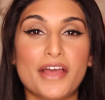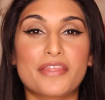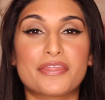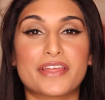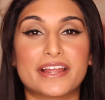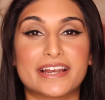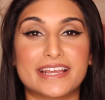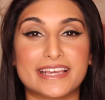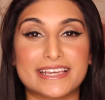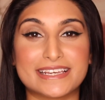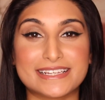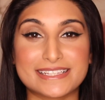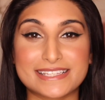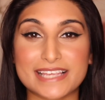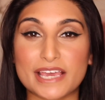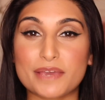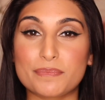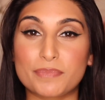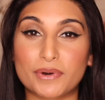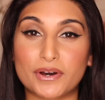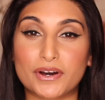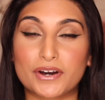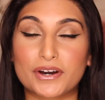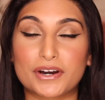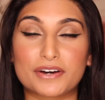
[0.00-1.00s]
Then it is a
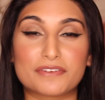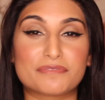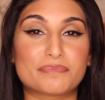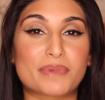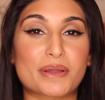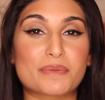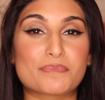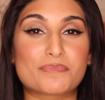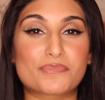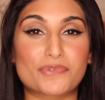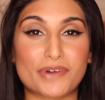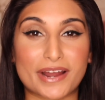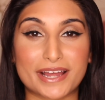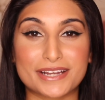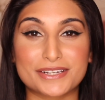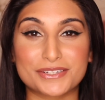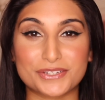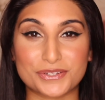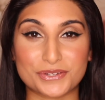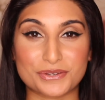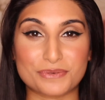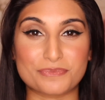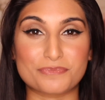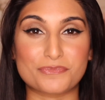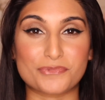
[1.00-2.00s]
part of my brand
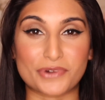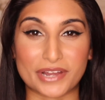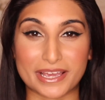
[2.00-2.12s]
new